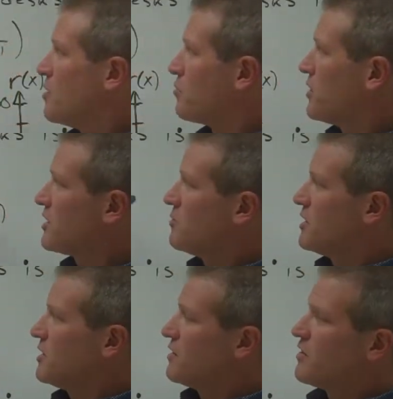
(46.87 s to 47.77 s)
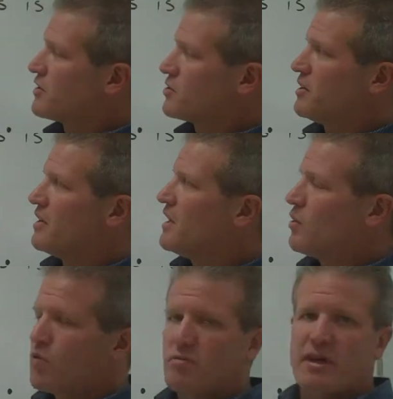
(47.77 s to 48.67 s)
Plugged them into the function. It
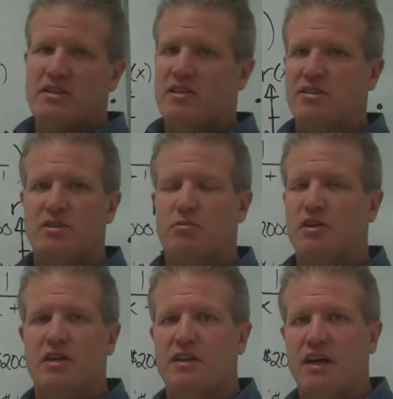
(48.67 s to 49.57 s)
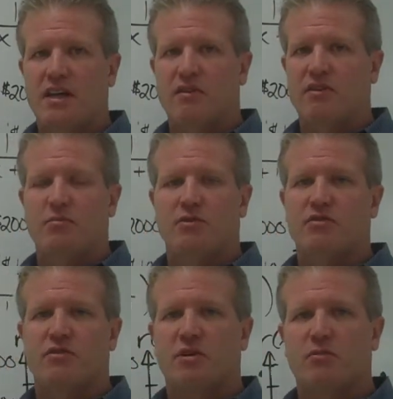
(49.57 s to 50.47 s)
wouldn't make sense to plug in negative numbers
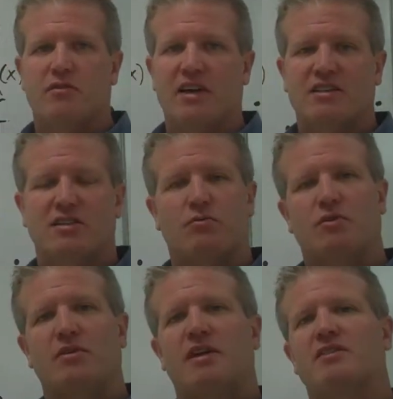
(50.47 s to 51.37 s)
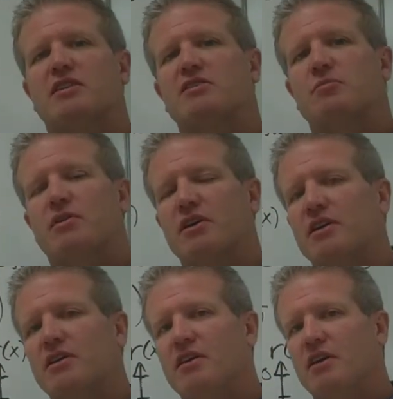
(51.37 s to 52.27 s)
for number of desks, and it wouldn't make sense to plug
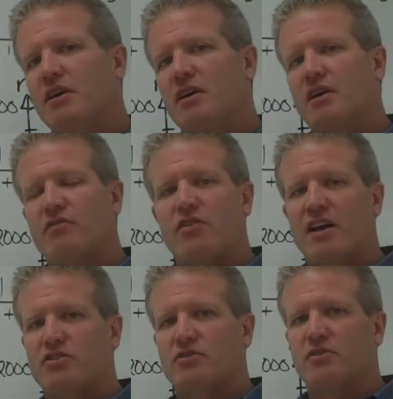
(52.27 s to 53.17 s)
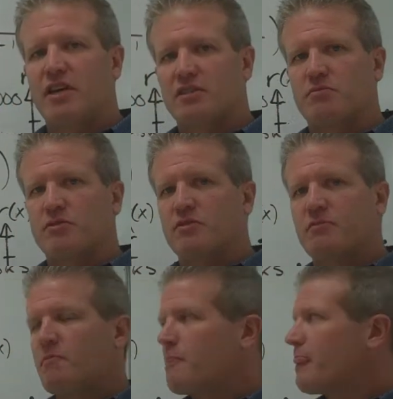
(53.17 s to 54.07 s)
in any fractions or decimals.
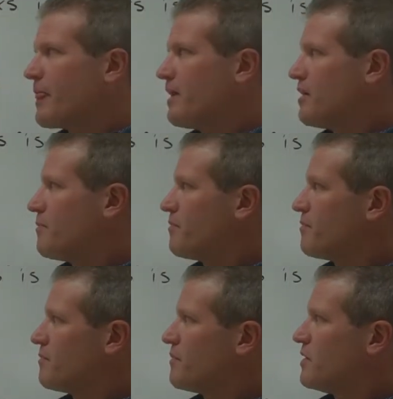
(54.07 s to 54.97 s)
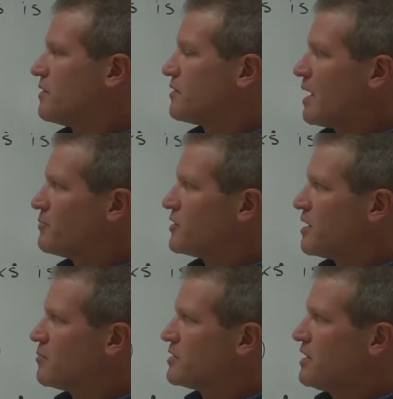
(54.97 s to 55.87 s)
The types of
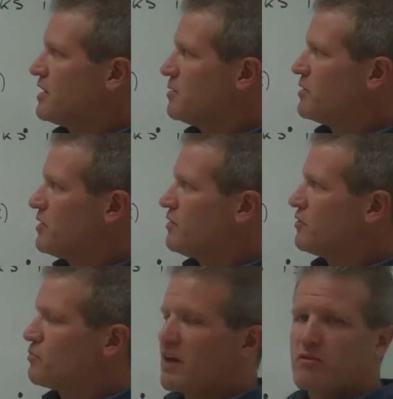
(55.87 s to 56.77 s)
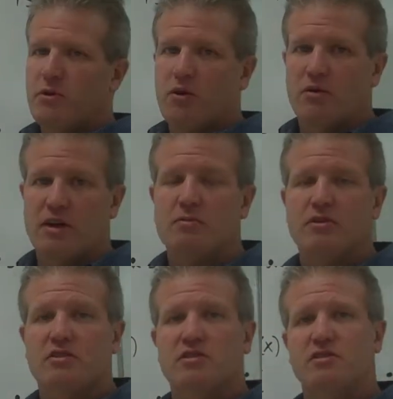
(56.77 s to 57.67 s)
numbers that need to be used would have to be whole
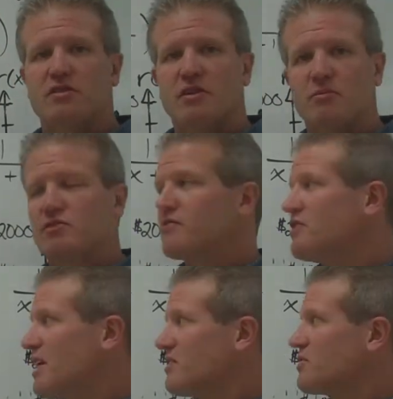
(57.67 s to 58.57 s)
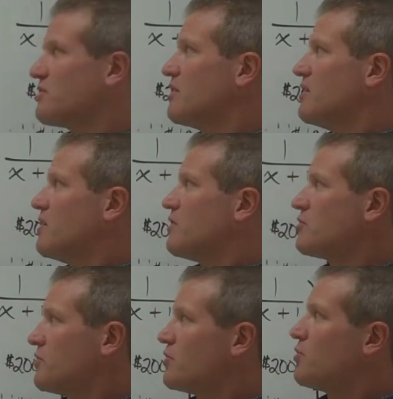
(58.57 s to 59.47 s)
numbers because they're numbers of desks. So
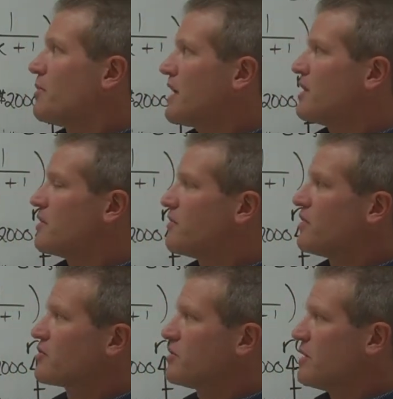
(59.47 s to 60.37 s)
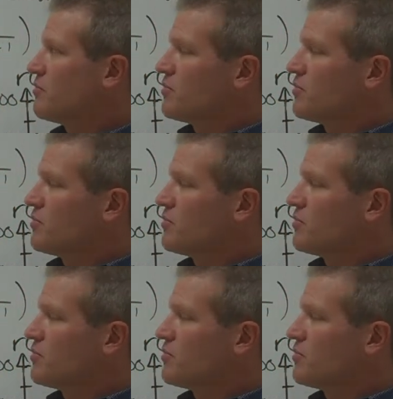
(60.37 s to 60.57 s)
the domain of the function,